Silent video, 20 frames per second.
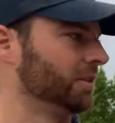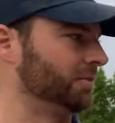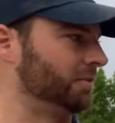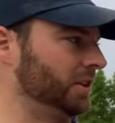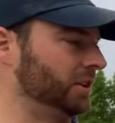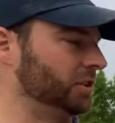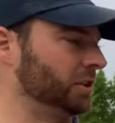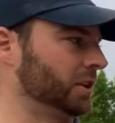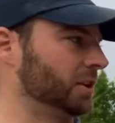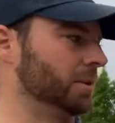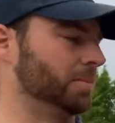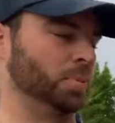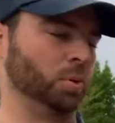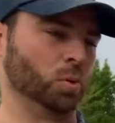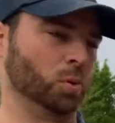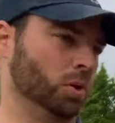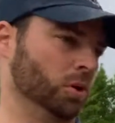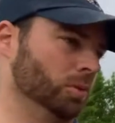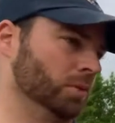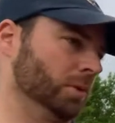fish in the
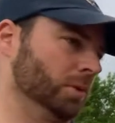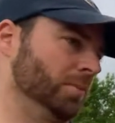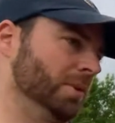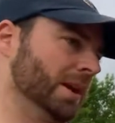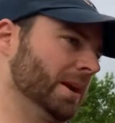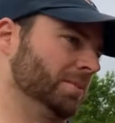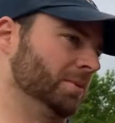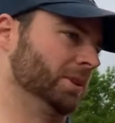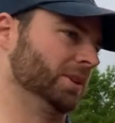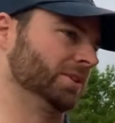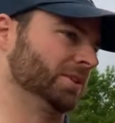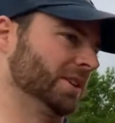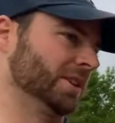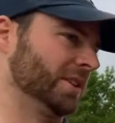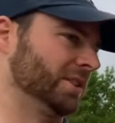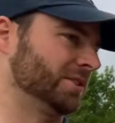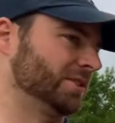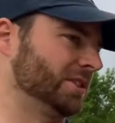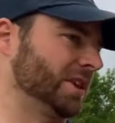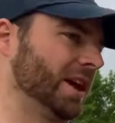pool will be able to
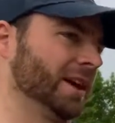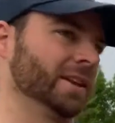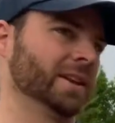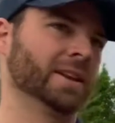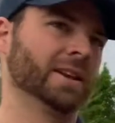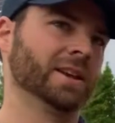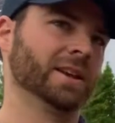sense that